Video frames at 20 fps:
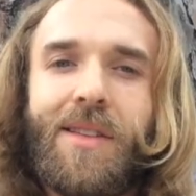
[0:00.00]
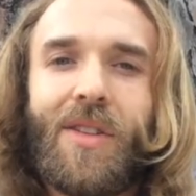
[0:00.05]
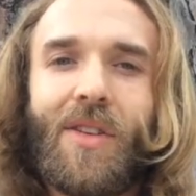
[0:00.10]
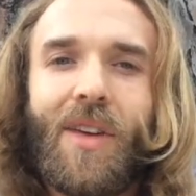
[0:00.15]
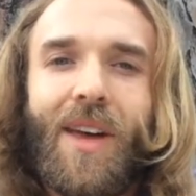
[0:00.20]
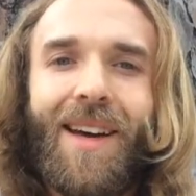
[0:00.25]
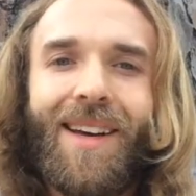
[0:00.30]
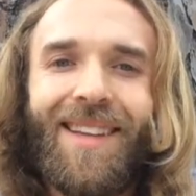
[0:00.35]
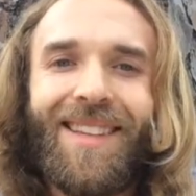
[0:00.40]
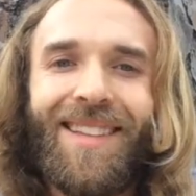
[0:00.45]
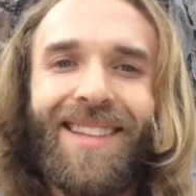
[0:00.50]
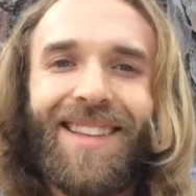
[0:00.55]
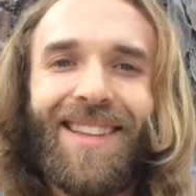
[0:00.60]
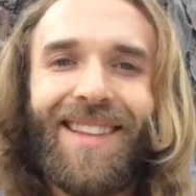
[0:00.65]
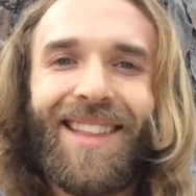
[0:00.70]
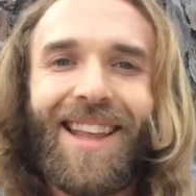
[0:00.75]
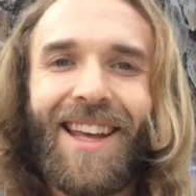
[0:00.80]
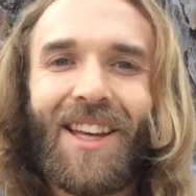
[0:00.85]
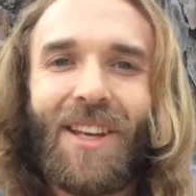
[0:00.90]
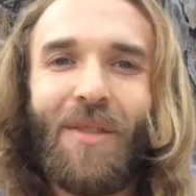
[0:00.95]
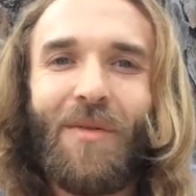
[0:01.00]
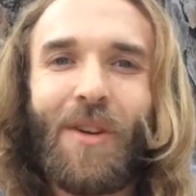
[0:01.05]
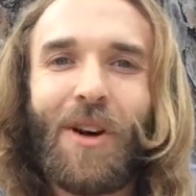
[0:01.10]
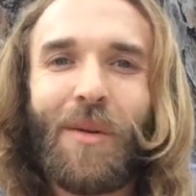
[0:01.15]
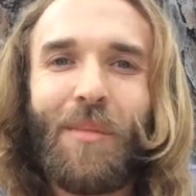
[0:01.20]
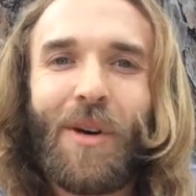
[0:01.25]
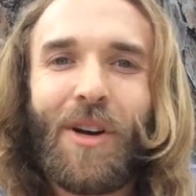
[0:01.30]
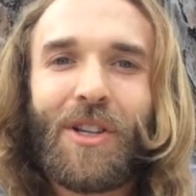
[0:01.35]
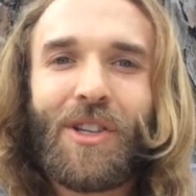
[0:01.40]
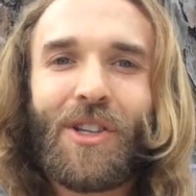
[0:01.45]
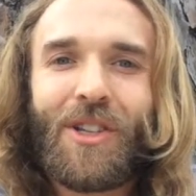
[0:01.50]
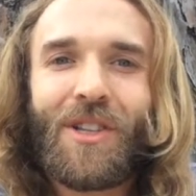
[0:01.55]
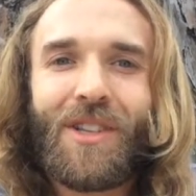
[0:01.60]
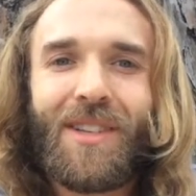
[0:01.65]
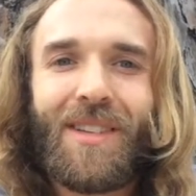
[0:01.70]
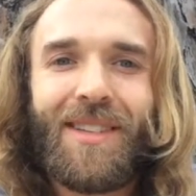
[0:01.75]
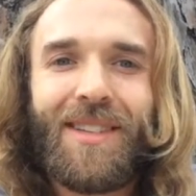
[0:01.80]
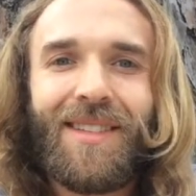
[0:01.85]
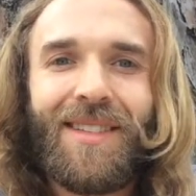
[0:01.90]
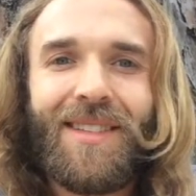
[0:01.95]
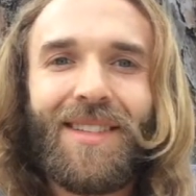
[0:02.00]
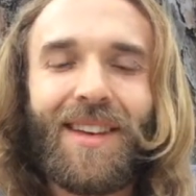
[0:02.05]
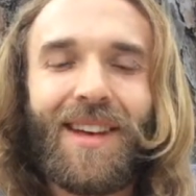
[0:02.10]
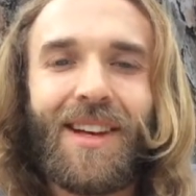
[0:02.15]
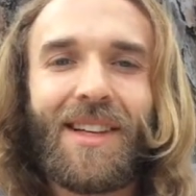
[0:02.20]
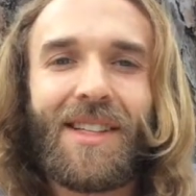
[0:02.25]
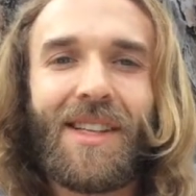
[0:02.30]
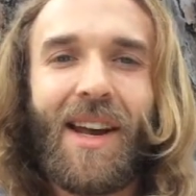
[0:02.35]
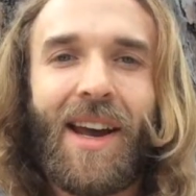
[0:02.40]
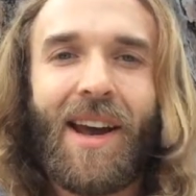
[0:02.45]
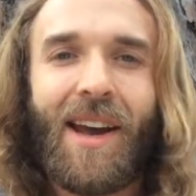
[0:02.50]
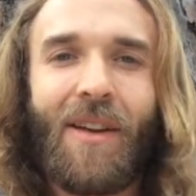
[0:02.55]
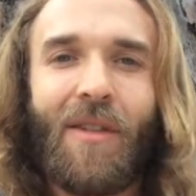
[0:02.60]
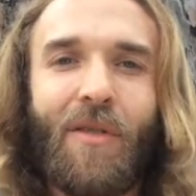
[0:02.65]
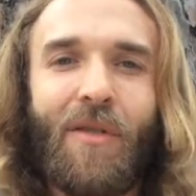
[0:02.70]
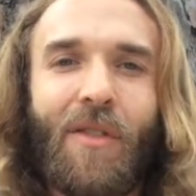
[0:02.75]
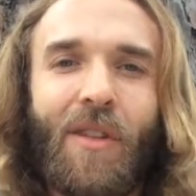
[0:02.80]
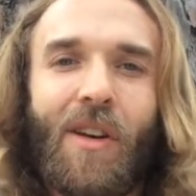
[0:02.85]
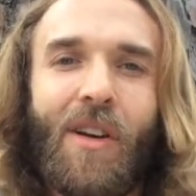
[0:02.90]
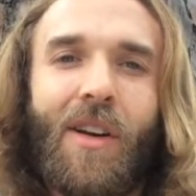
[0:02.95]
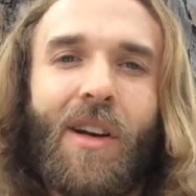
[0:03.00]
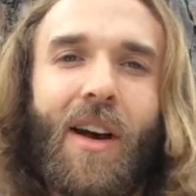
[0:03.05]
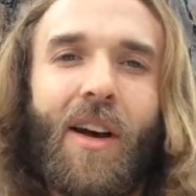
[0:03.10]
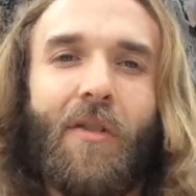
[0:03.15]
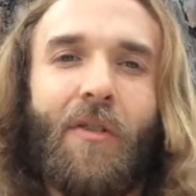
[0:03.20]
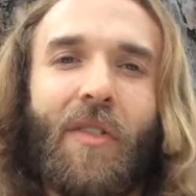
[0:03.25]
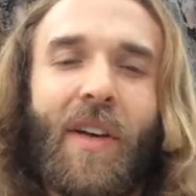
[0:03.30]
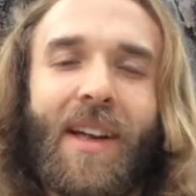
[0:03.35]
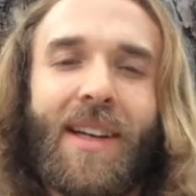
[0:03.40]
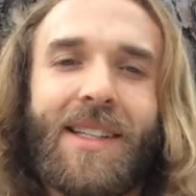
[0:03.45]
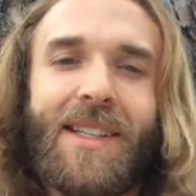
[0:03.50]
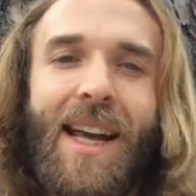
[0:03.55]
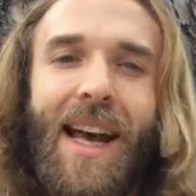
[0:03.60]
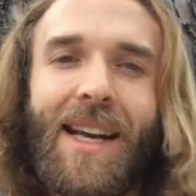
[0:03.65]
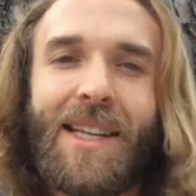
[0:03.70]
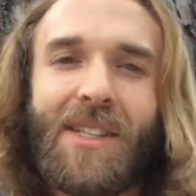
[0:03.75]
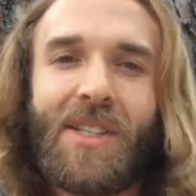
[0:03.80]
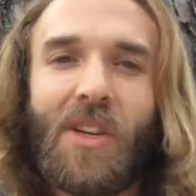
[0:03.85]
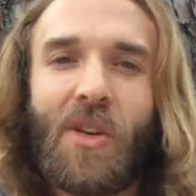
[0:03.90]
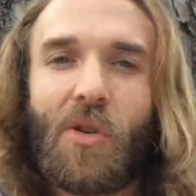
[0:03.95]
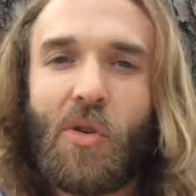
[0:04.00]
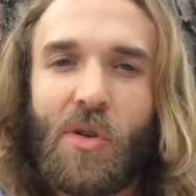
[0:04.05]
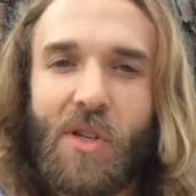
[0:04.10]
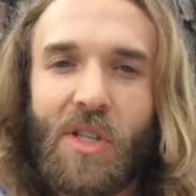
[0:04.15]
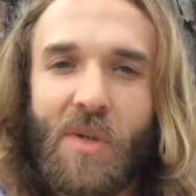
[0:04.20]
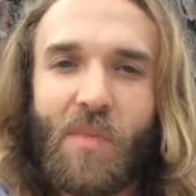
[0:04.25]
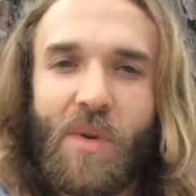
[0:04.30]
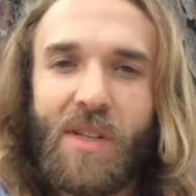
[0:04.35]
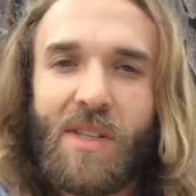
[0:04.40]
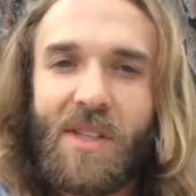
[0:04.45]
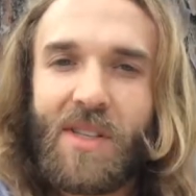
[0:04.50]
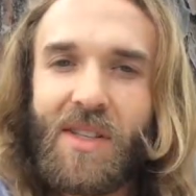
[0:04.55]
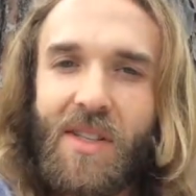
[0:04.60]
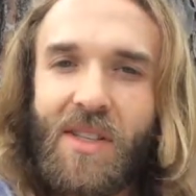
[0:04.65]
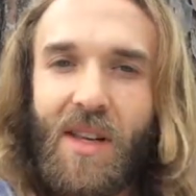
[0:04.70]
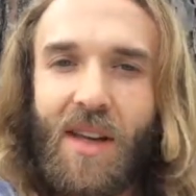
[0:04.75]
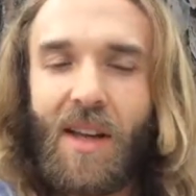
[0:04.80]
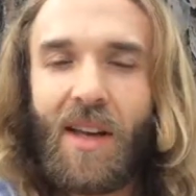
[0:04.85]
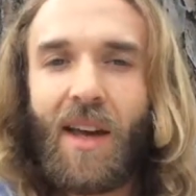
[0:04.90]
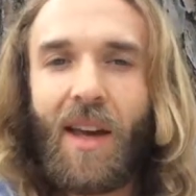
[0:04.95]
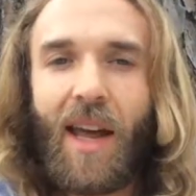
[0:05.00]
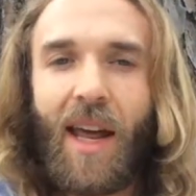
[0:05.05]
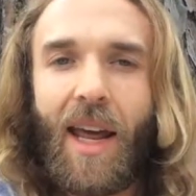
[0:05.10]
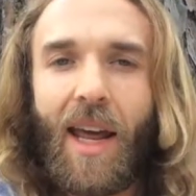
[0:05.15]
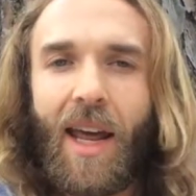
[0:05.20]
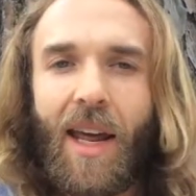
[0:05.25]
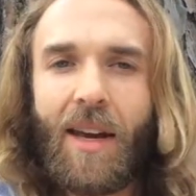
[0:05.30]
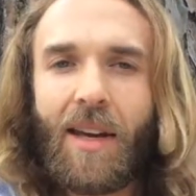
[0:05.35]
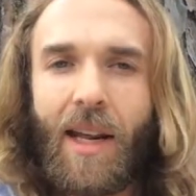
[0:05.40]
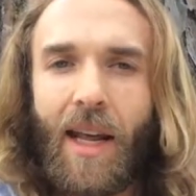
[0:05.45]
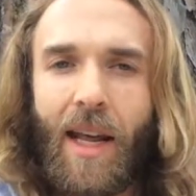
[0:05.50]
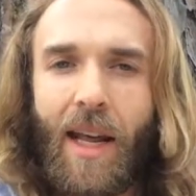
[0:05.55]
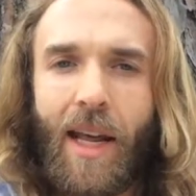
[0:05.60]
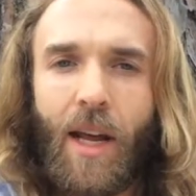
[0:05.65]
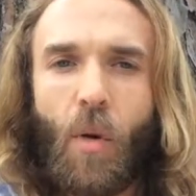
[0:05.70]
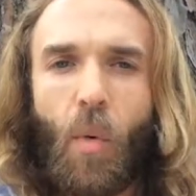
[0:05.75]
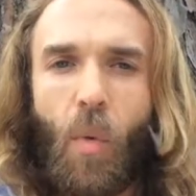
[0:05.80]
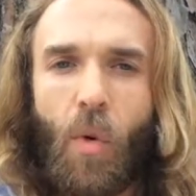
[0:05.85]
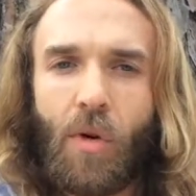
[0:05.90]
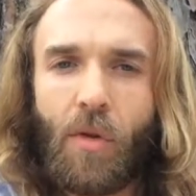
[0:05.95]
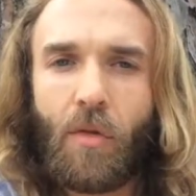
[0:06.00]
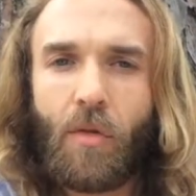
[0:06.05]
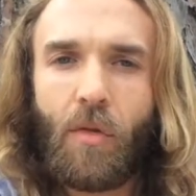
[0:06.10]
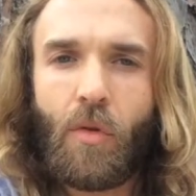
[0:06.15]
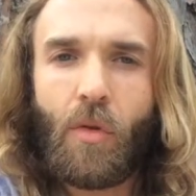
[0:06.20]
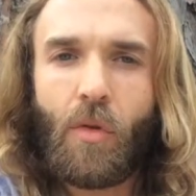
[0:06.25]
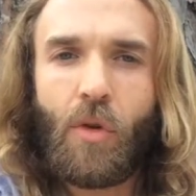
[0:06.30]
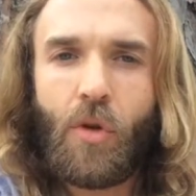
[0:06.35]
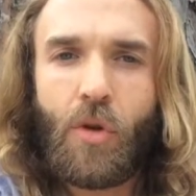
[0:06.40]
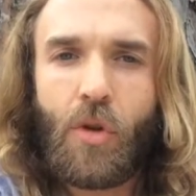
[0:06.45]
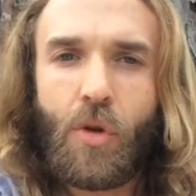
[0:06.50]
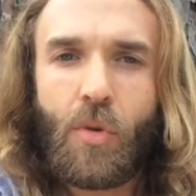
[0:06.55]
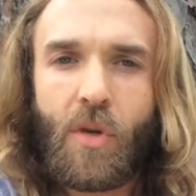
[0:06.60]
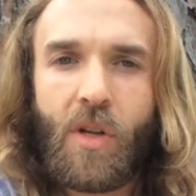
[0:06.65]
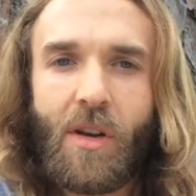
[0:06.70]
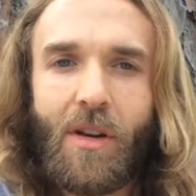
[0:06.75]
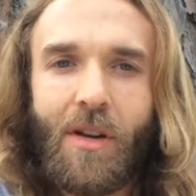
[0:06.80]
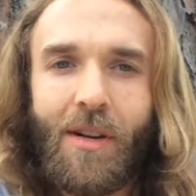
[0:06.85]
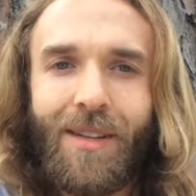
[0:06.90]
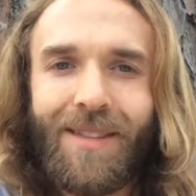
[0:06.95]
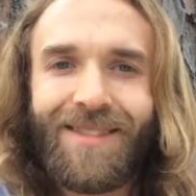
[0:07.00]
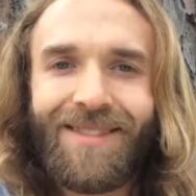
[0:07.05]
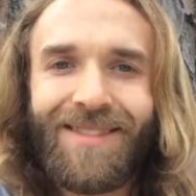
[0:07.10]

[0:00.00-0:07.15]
So yeah, thank you very much. You guys have a fantastic Christmas and a wonderful New Year.